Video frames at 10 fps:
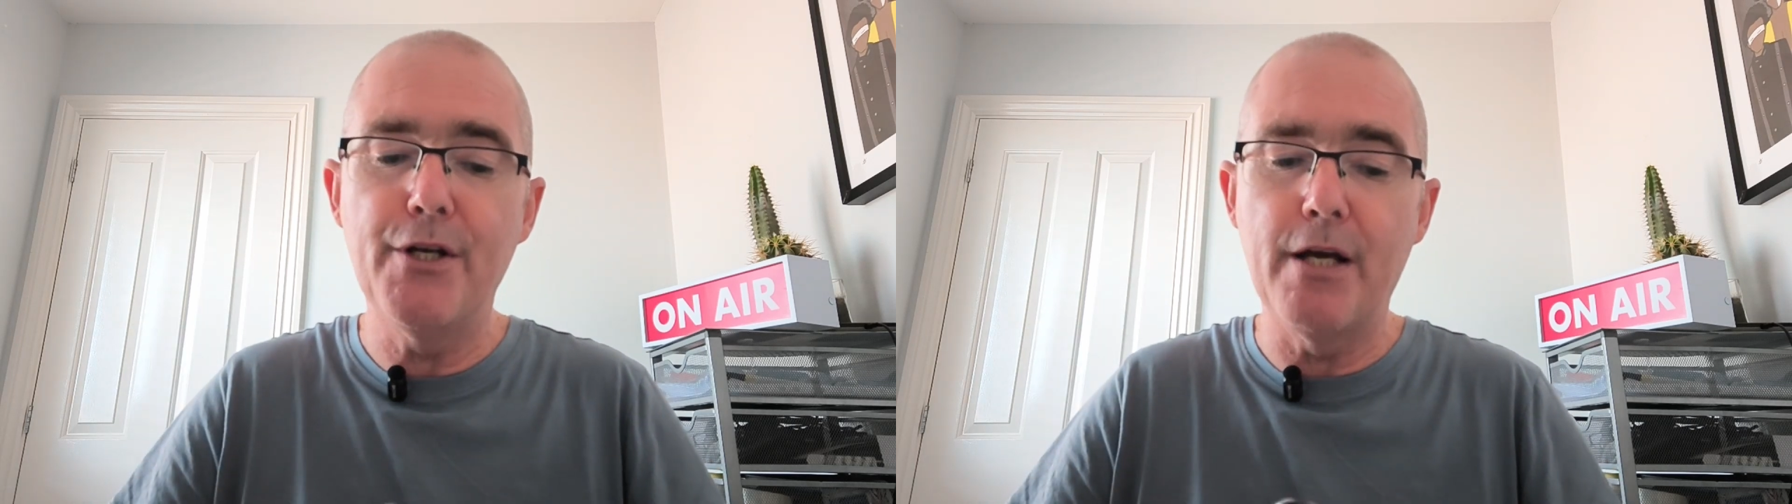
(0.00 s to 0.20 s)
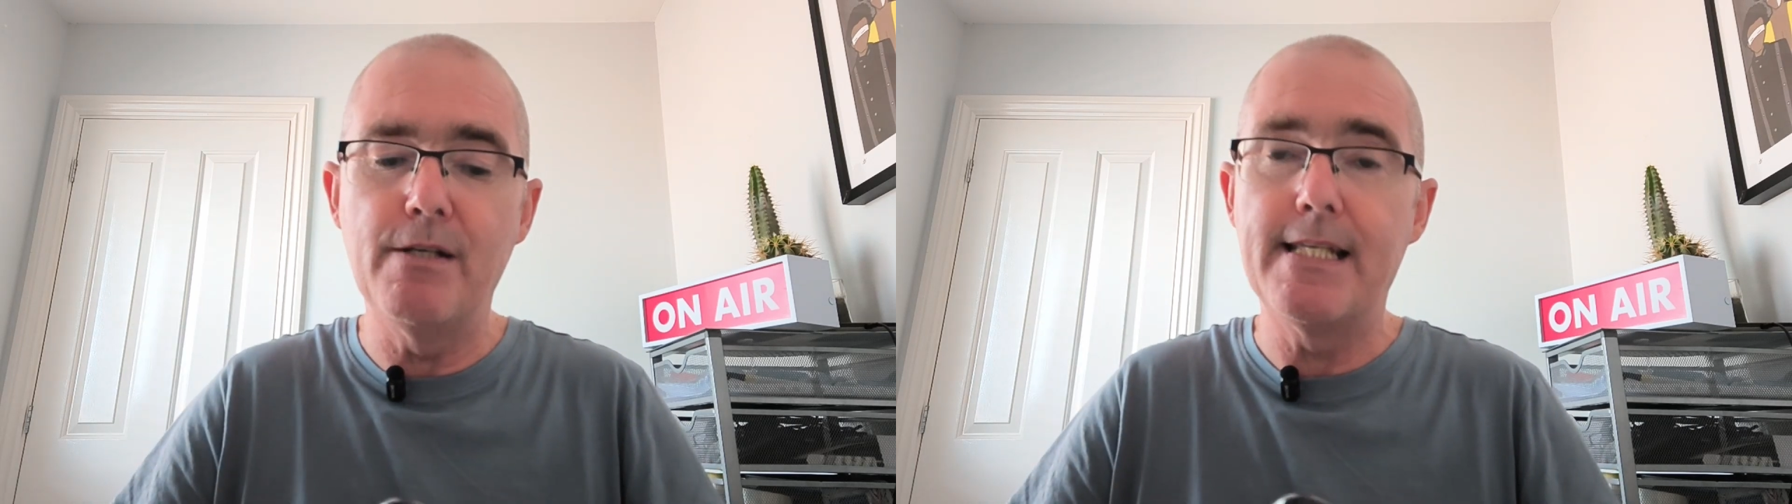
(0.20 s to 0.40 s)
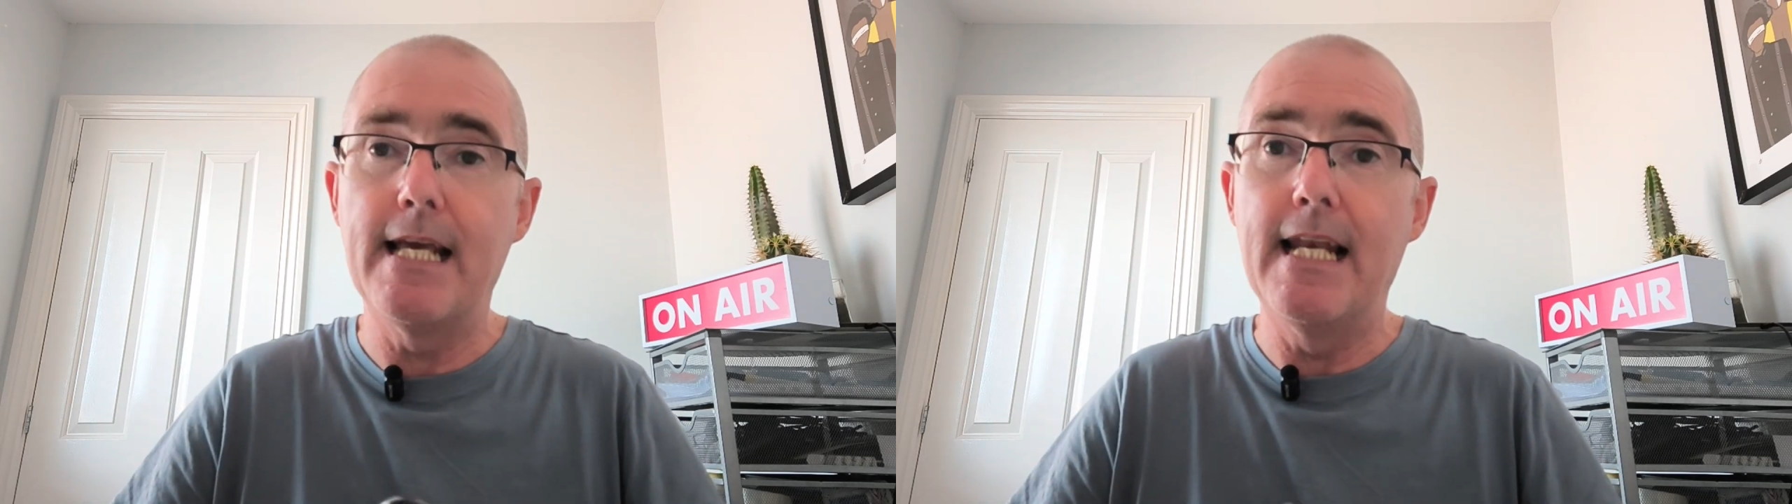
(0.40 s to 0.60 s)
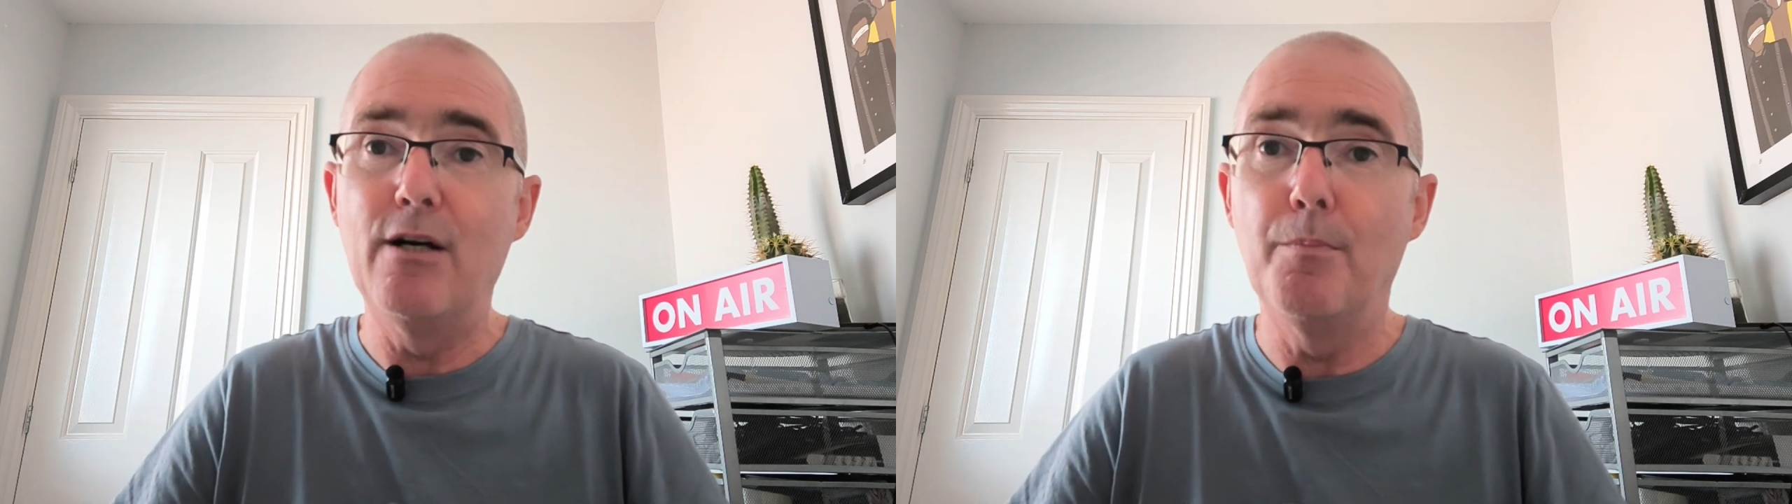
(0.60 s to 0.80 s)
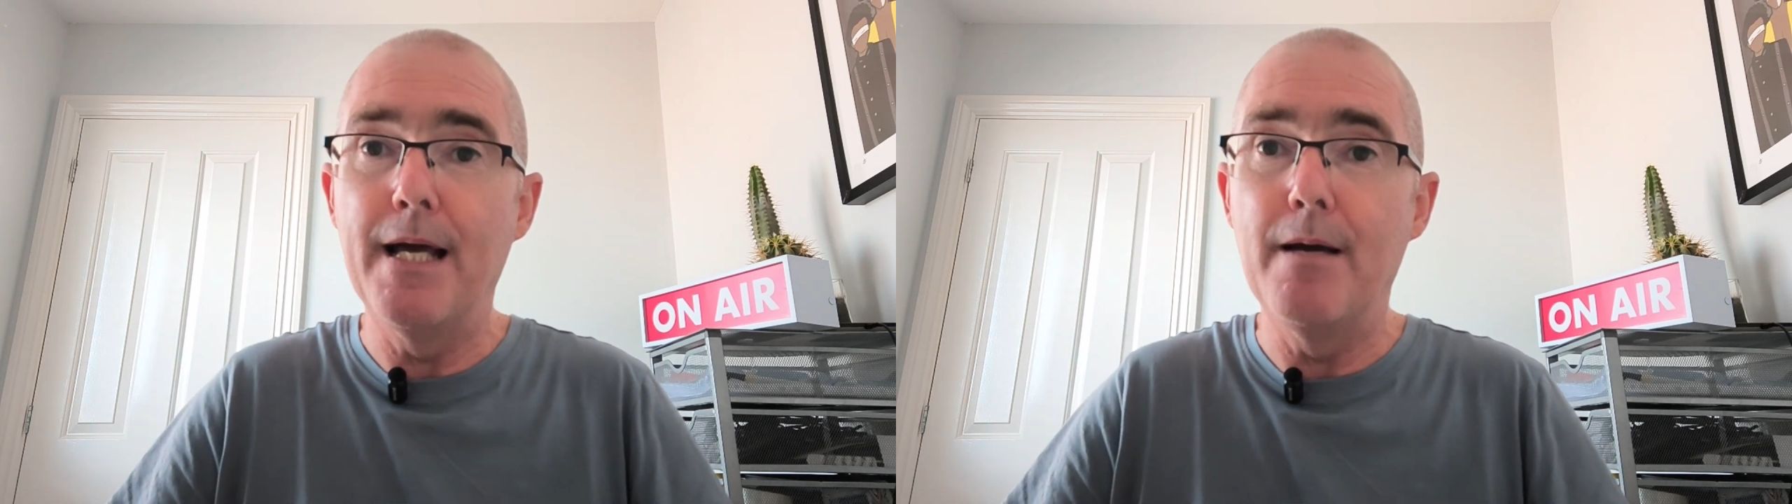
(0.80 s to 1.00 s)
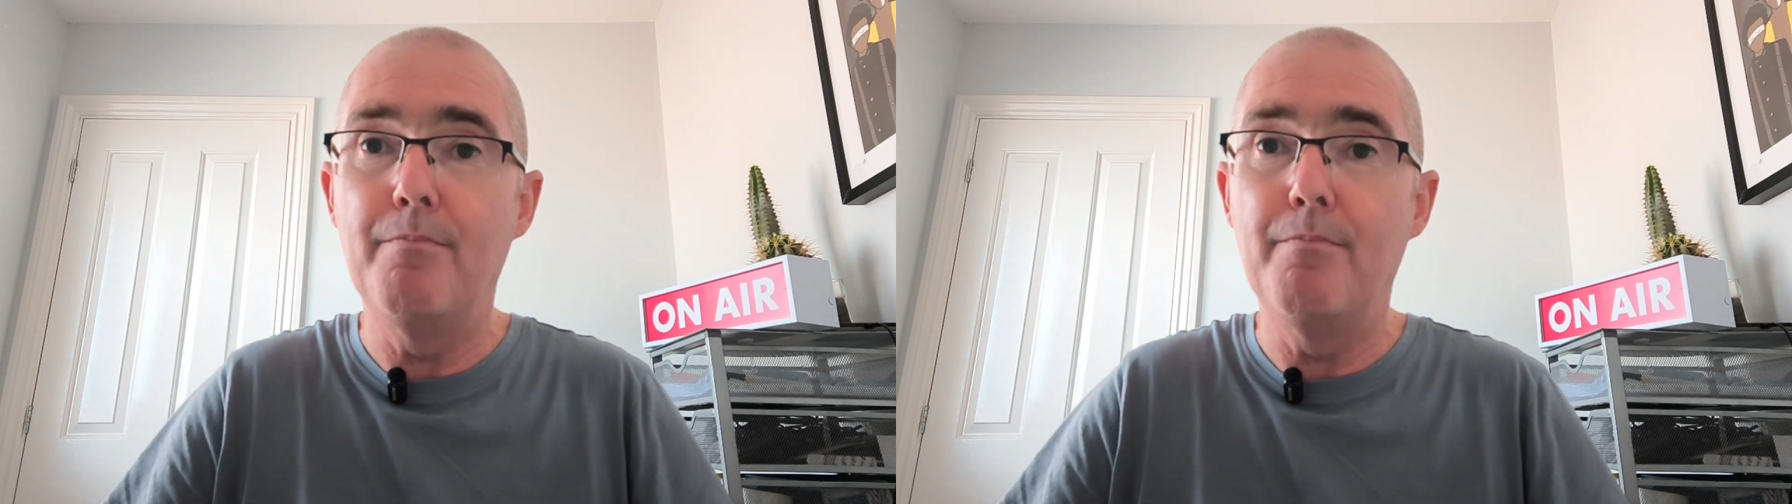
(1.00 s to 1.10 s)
notice it a little bit,